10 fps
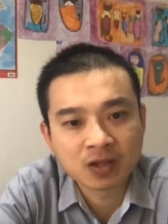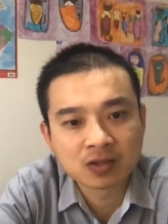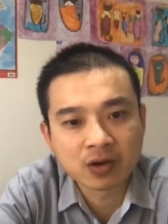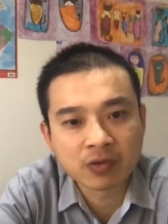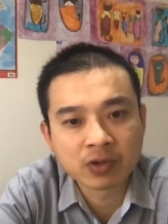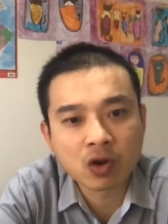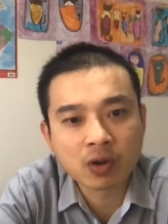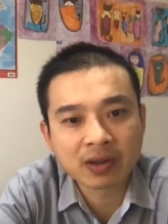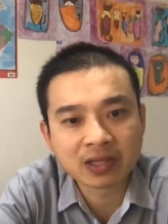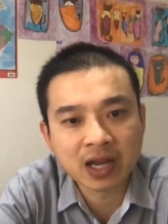Sorry, we talk
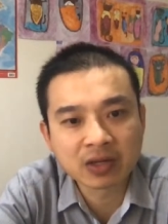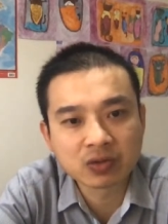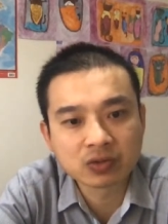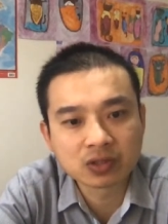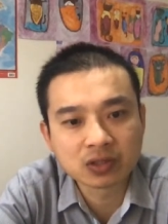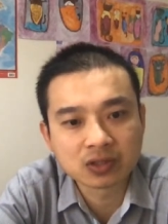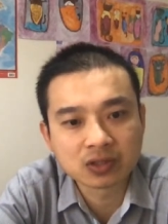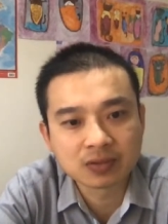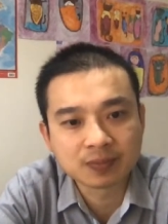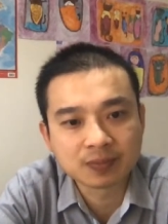about diagnosis.
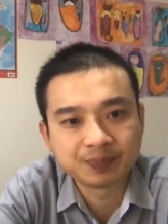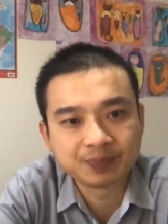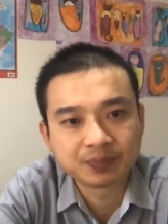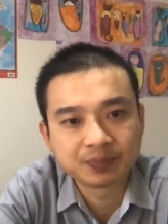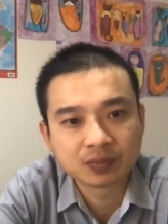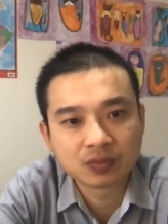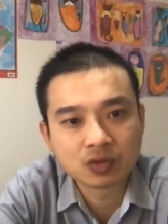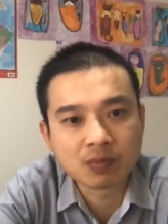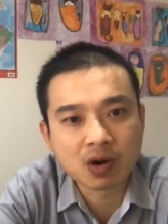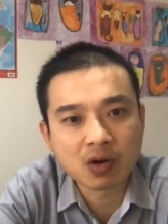
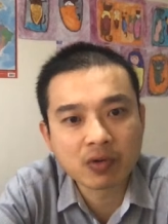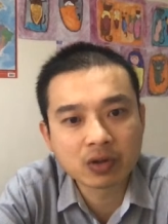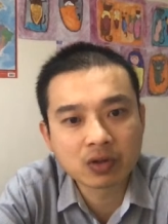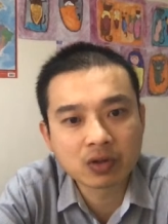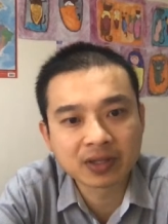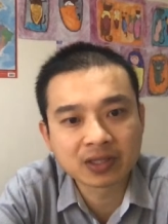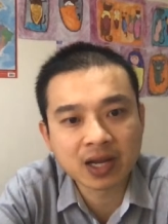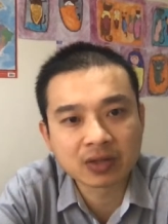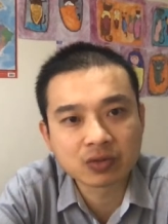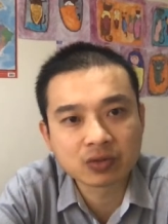Tomorrow we talk about
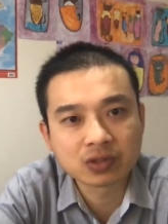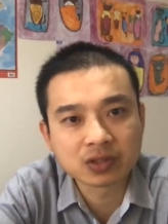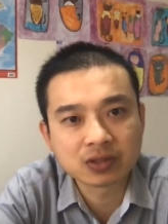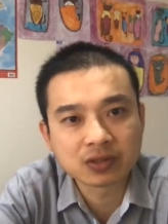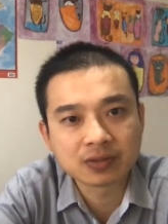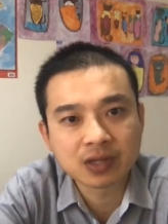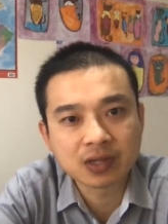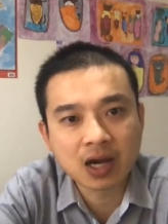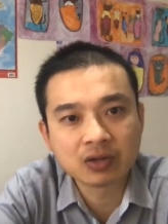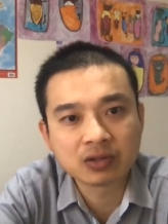diagnosis,
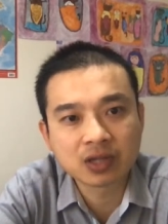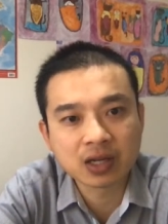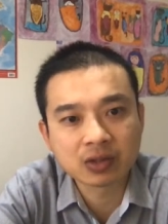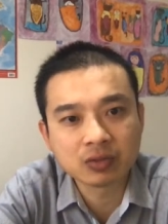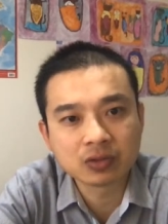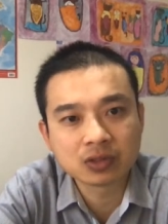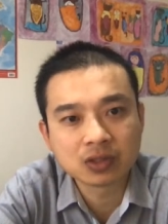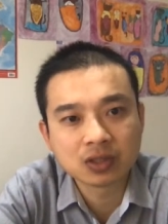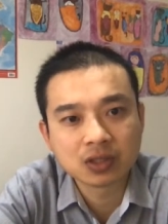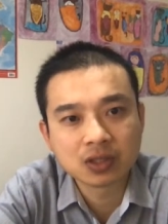how to diagnose
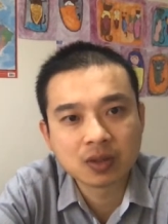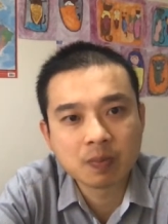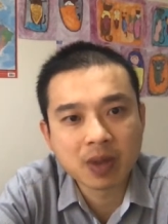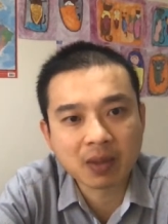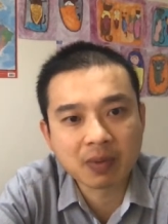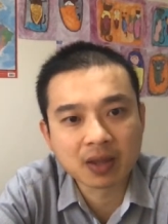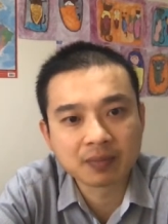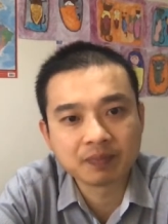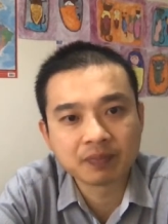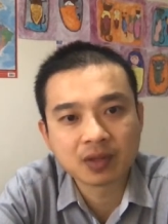back pain.
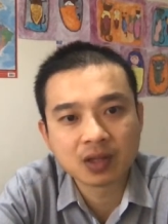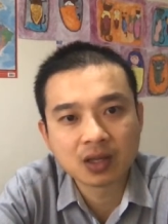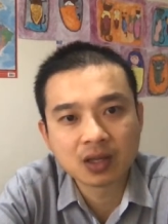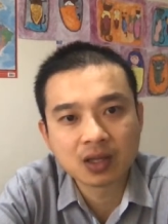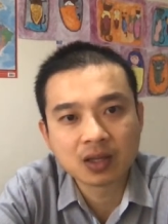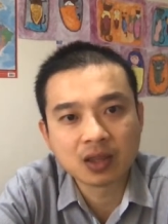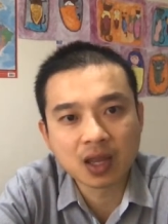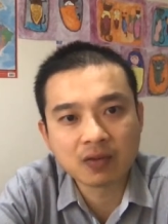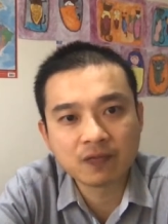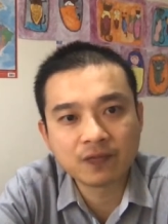
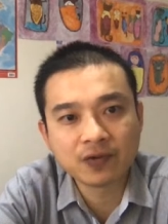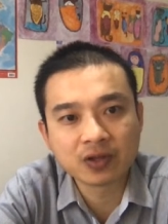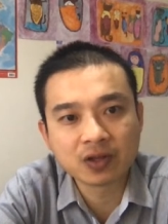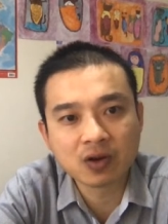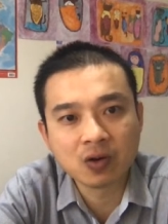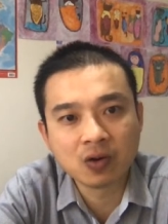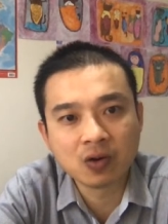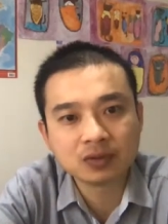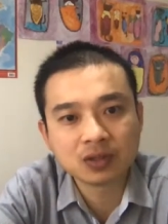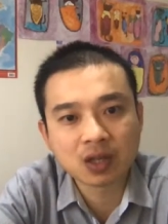Then further on,
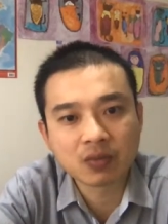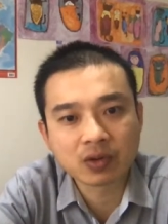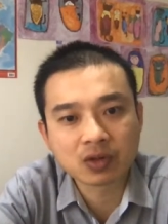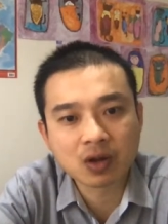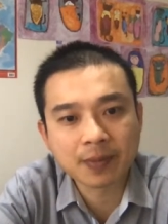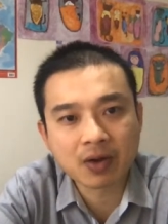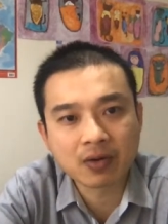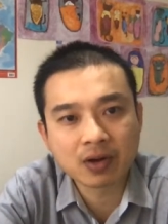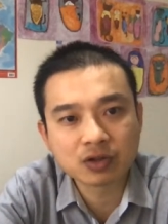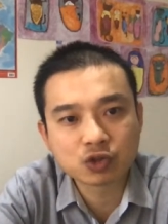then we're gonna talk about
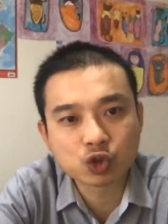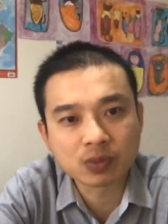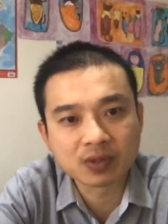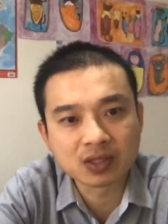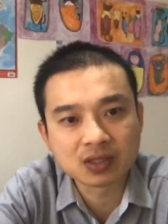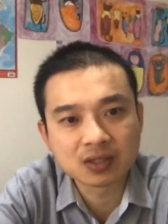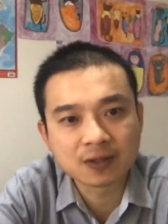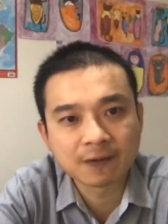treatments.